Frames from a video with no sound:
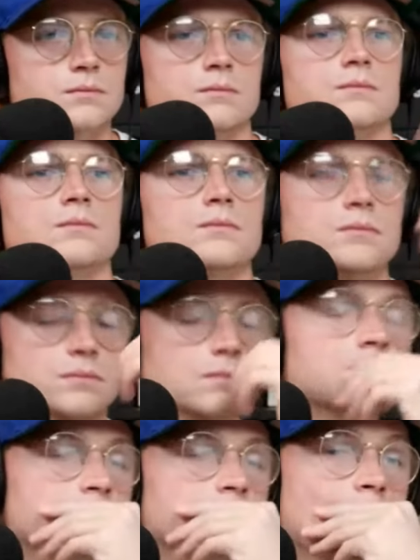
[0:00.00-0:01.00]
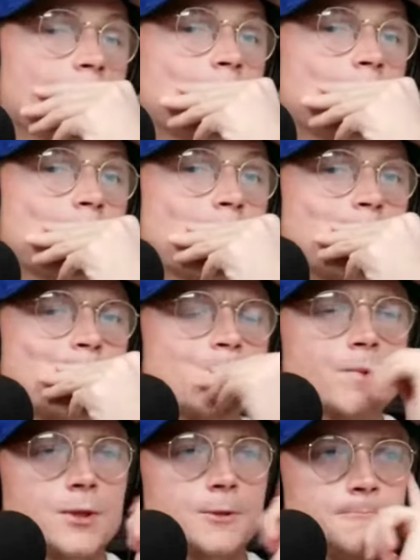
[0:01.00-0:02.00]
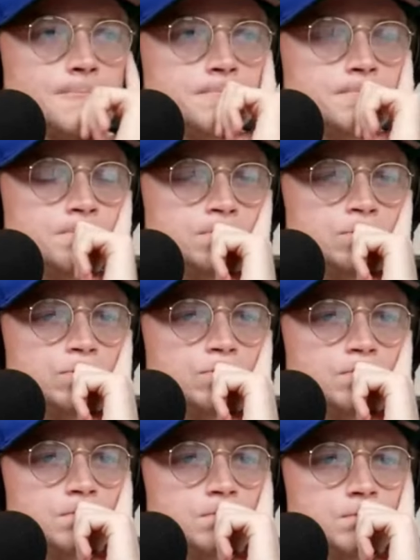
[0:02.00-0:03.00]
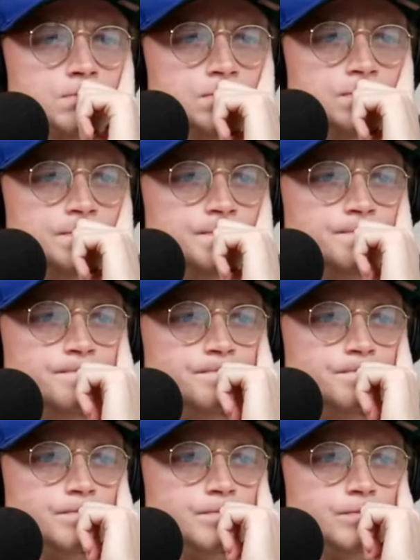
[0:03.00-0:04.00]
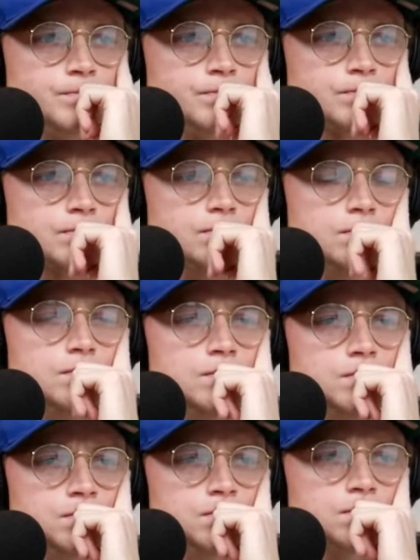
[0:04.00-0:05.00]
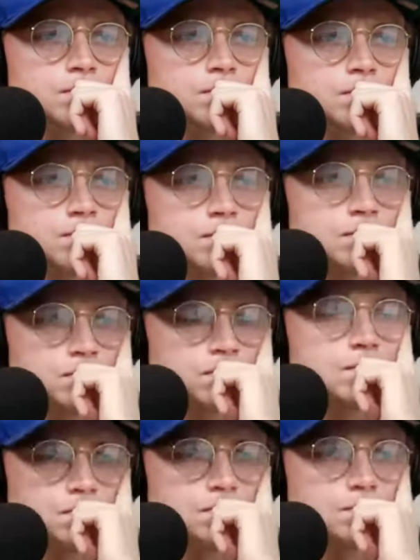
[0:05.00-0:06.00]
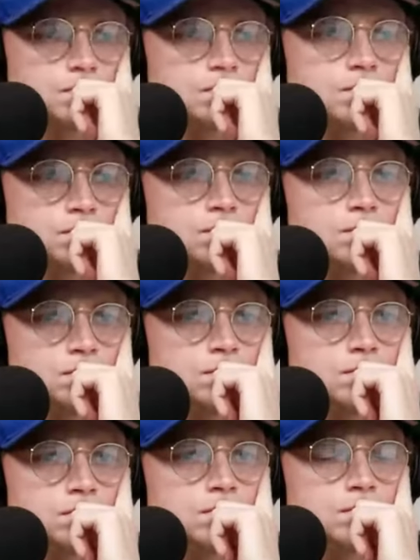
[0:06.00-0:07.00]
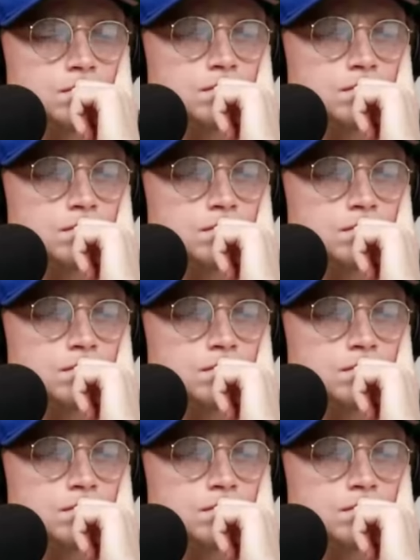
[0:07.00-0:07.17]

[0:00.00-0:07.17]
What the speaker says: This person isn't speaking.